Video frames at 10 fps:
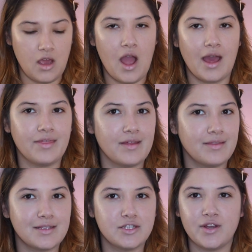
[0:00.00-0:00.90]
Yeah, I think
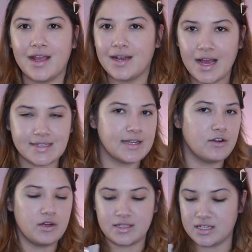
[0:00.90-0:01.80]
that's looking nice.
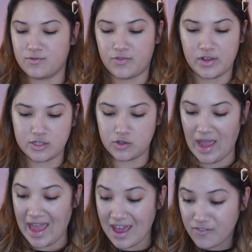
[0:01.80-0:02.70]
It doesn't feel
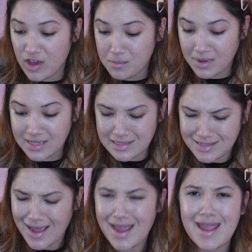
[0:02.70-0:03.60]
too heavy on my
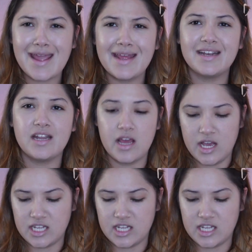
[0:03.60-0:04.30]
skin.